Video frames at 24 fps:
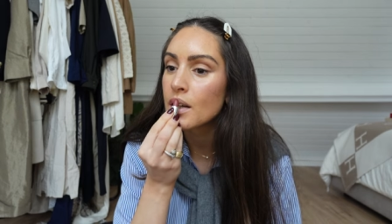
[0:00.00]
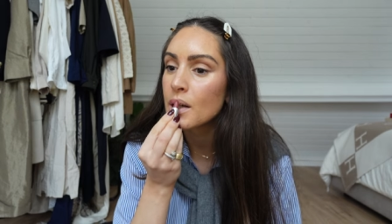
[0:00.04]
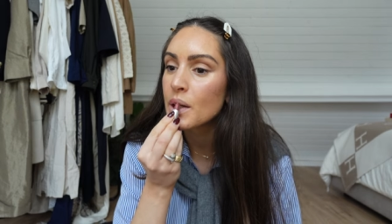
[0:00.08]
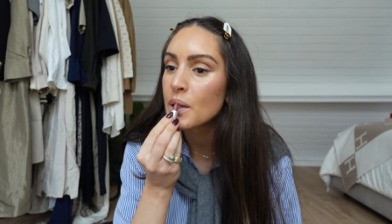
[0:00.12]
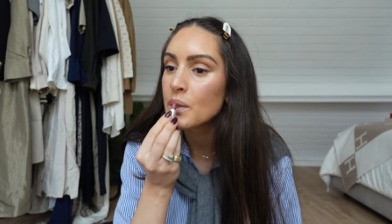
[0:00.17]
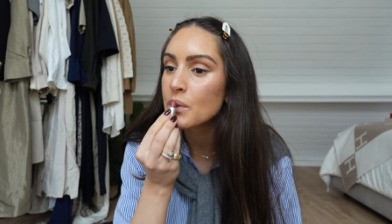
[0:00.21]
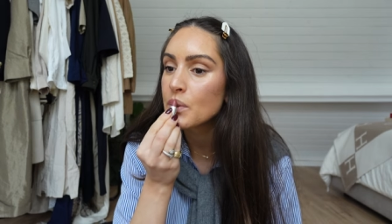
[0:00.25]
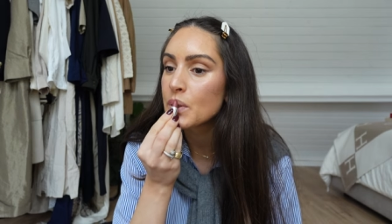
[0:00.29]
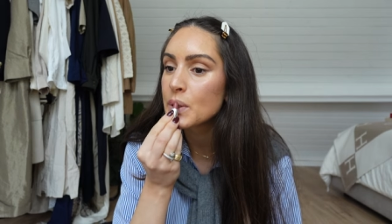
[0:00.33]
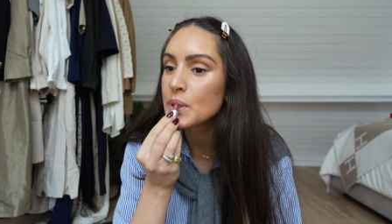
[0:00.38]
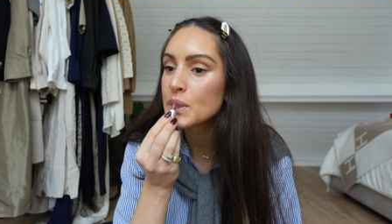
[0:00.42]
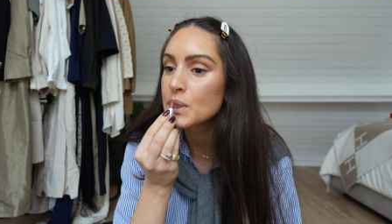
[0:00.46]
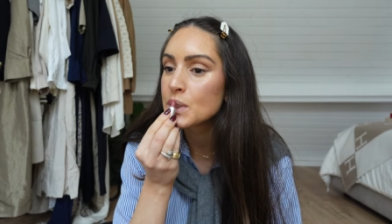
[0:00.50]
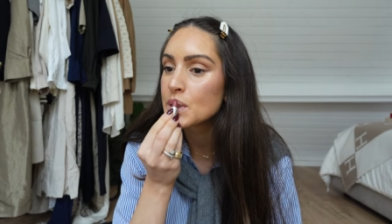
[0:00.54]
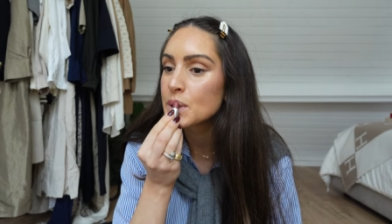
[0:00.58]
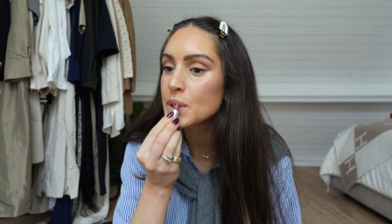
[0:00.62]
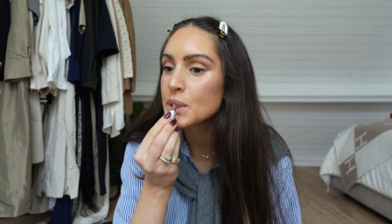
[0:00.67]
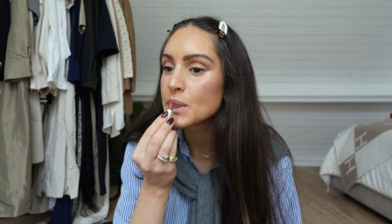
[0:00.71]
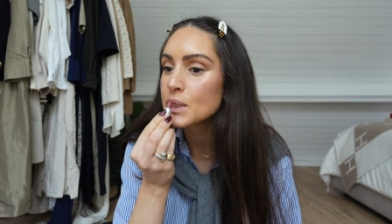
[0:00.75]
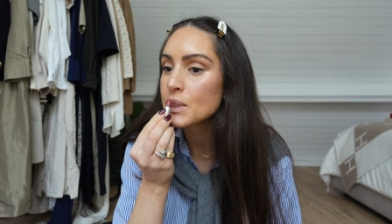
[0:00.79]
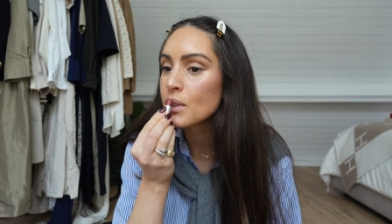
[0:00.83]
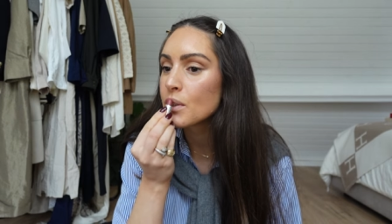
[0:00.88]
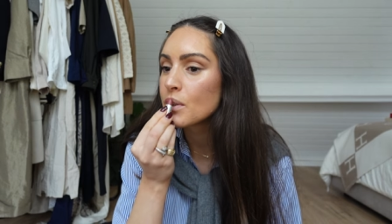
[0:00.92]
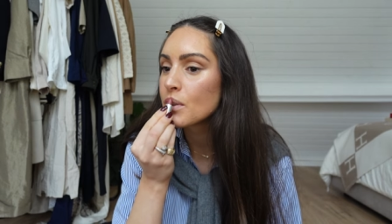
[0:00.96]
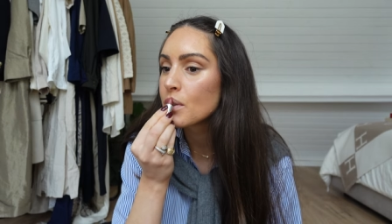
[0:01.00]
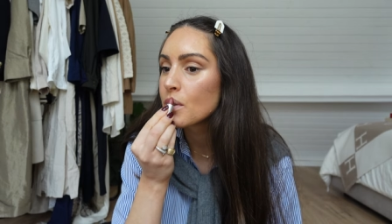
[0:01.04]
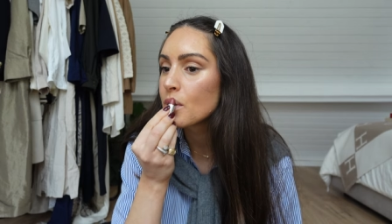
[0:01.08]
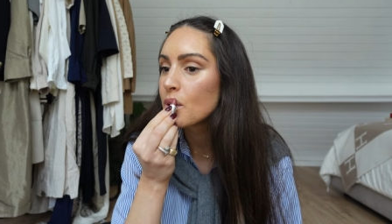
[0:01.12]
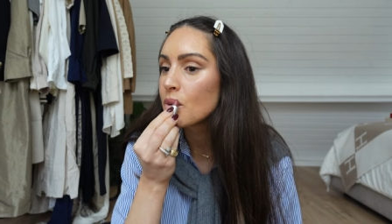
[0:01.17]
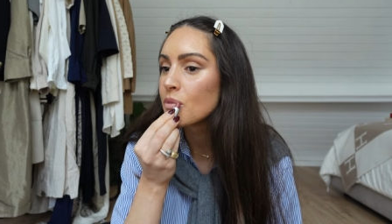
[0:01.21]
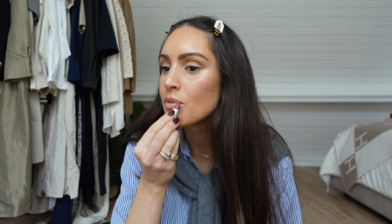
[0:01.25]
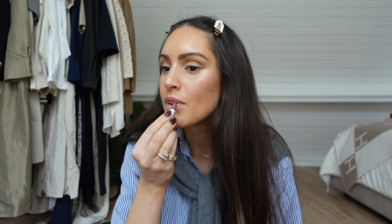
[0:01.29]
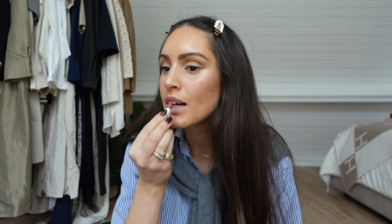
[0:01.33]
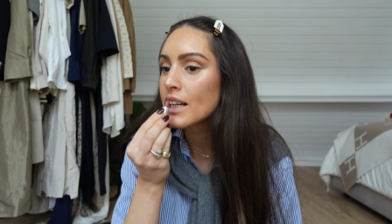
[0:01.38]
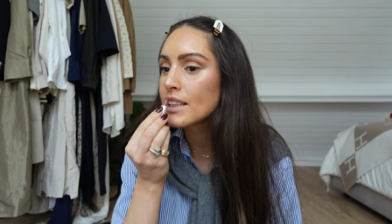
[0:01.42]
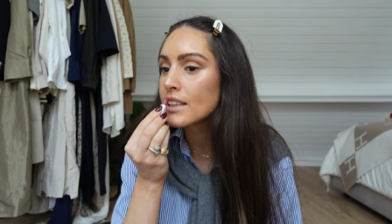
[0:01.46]
if it's just going to
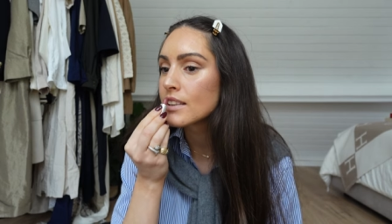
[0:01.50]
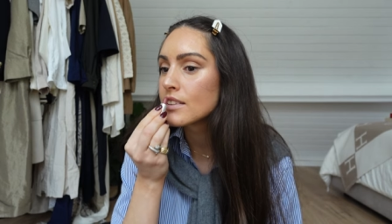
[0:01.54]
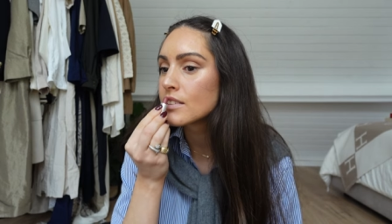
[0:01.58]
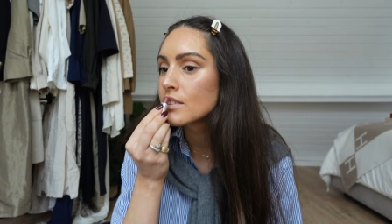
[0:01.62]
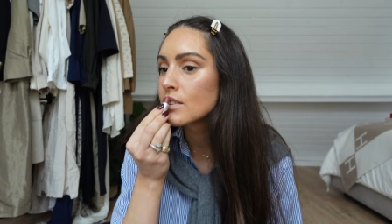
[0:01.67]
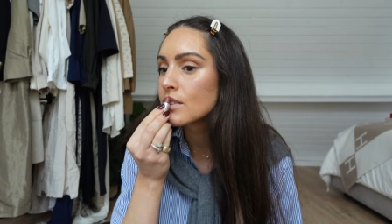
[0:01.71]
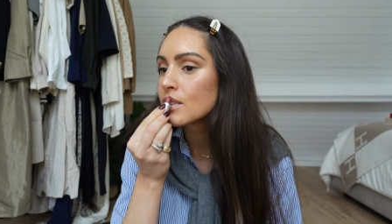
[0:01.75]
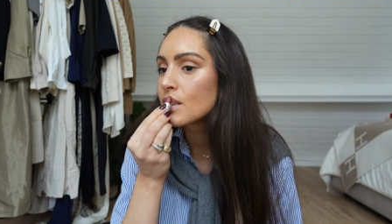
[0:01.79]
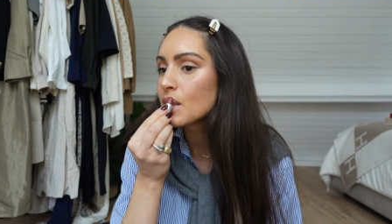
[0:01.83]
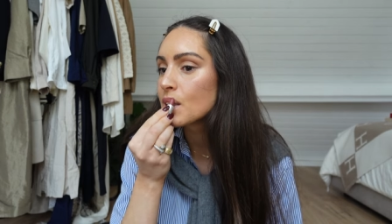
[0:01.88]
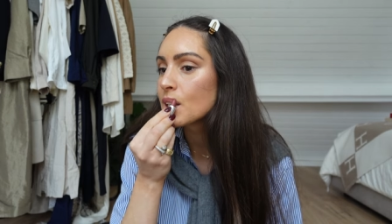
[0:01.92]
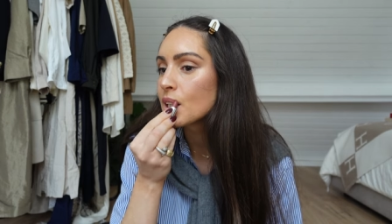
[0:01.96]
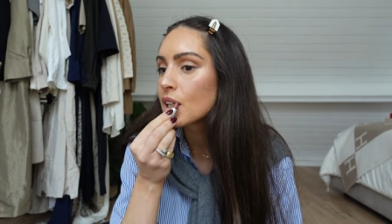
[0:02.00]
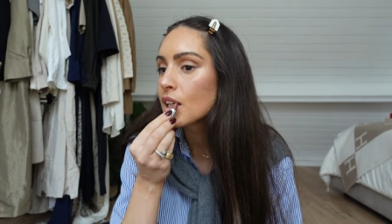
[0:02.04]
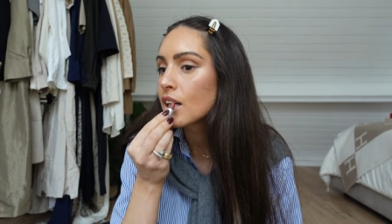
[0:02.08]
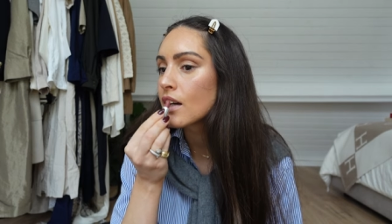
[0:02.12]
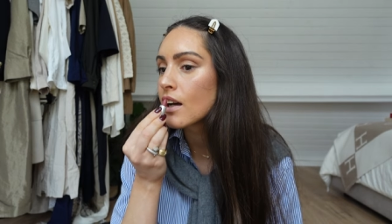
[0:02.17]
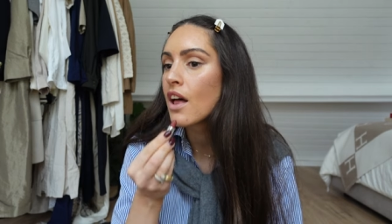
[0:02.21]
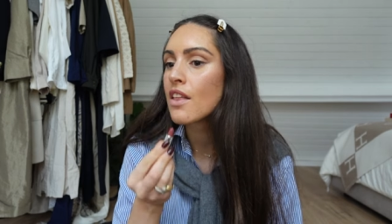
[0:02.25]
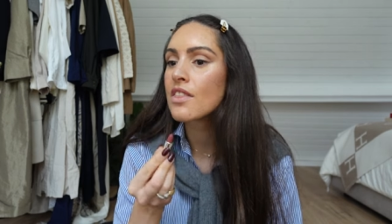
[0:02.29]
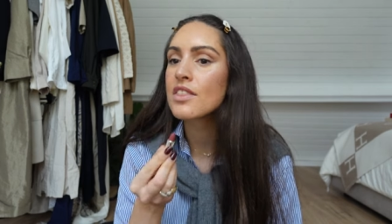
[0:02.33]
go back into the